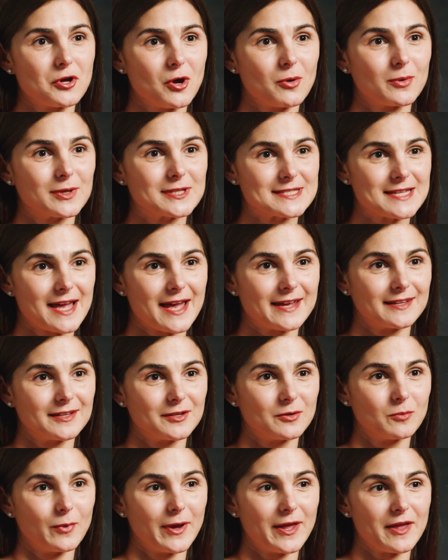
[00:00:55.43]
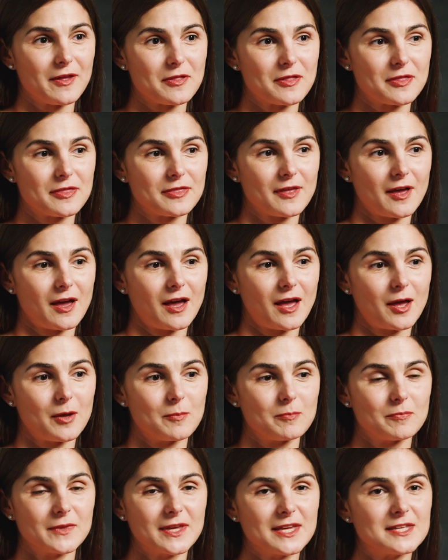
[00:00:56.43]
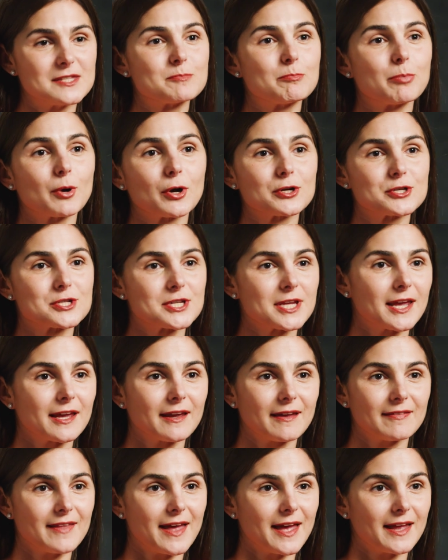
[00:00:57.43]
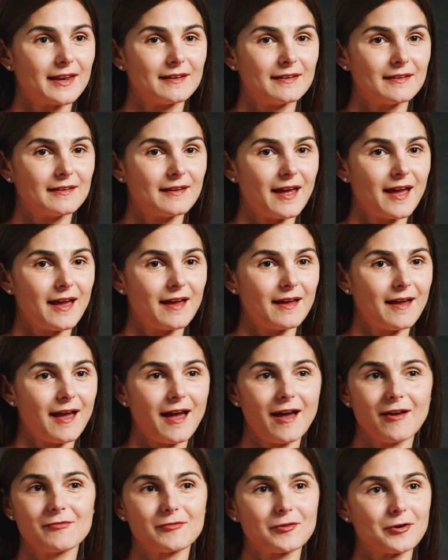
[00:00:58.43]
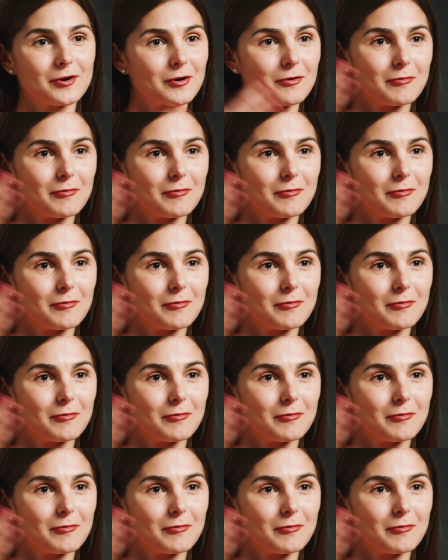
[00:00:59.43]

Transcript: coincided with um, his burgeoning and then ever